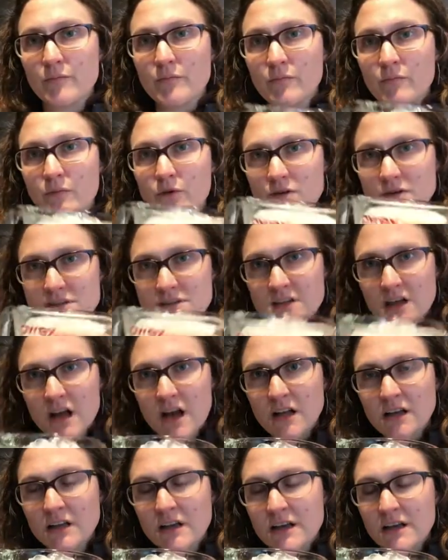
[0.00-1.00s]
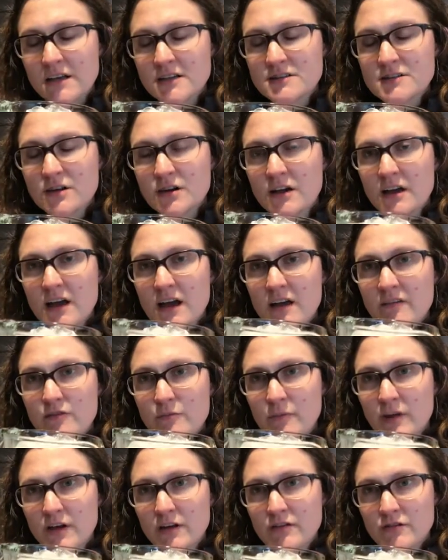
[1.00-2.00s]
more solid, it's going to have the
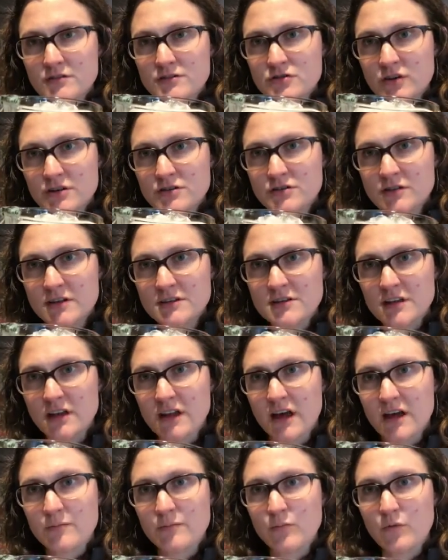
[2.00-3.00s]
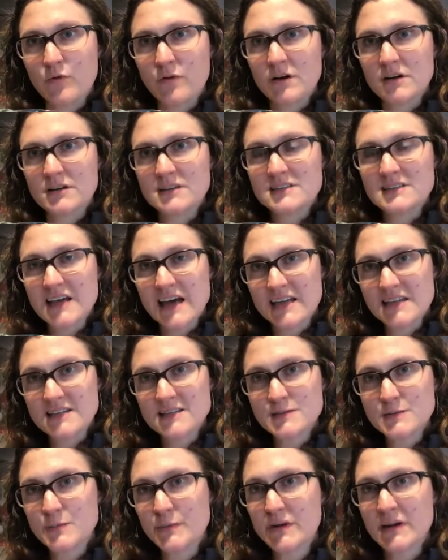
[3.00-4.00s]
molecular structure that's a lot more
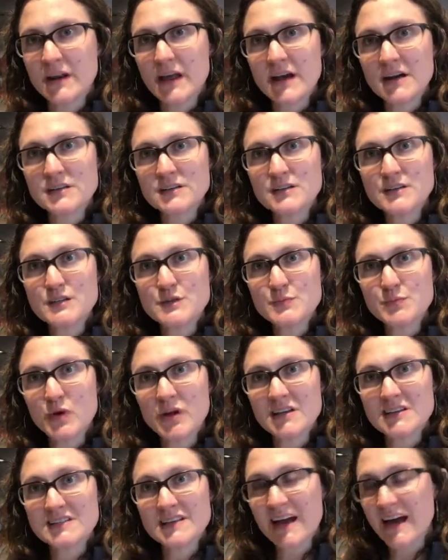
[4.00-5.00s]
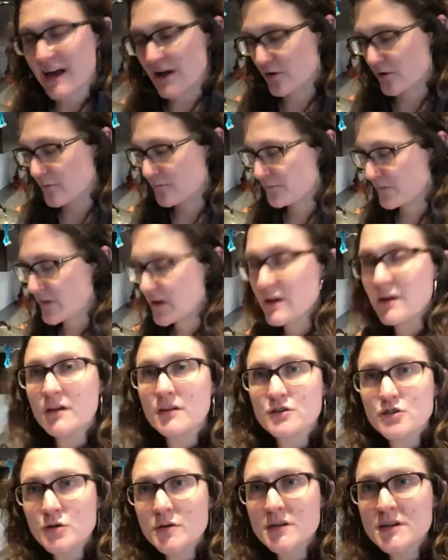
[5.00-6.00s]
dense, but it actually spreads out.
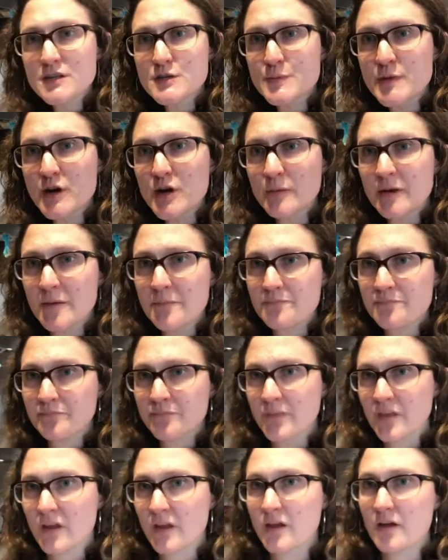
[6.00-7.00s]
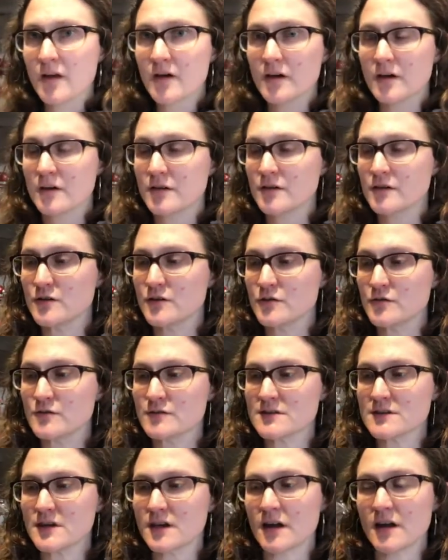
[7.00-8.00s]
Do an experiment.
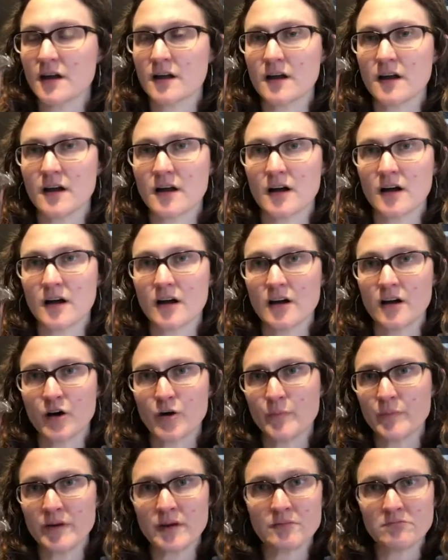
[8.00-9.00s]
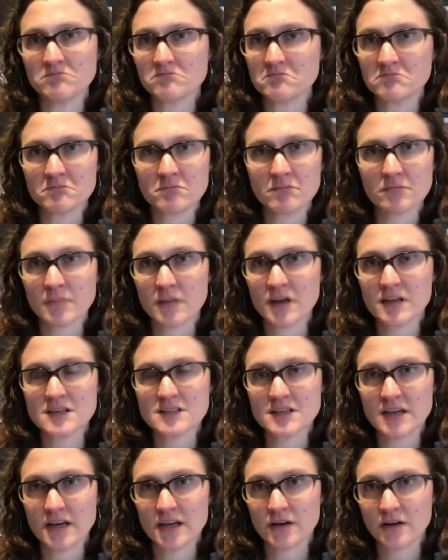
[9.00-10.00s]
Use an open
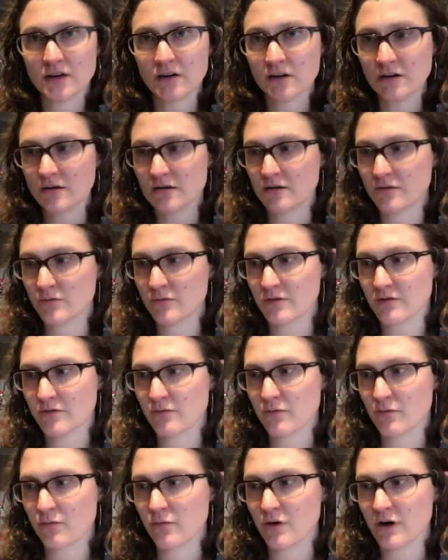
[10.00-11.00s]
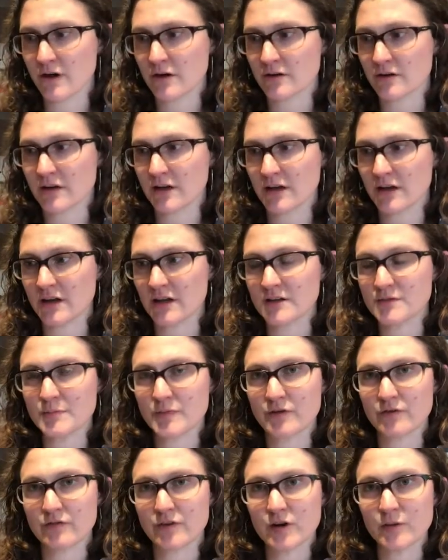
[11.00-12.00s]
container with water in it,
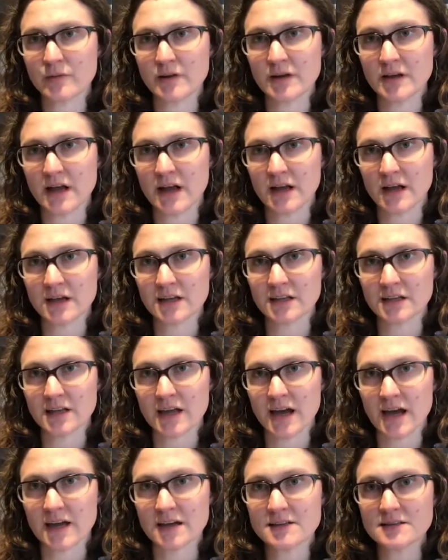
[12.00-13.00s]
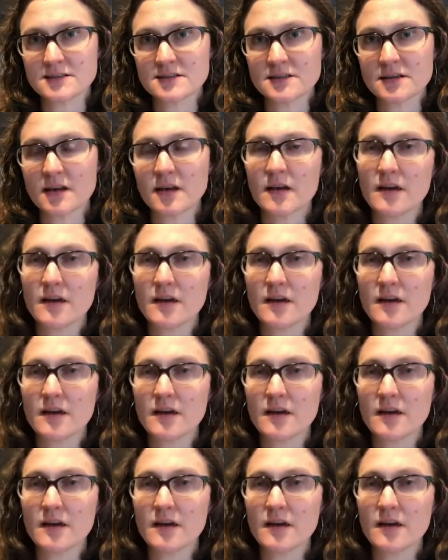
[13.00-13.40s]
preferably not glass,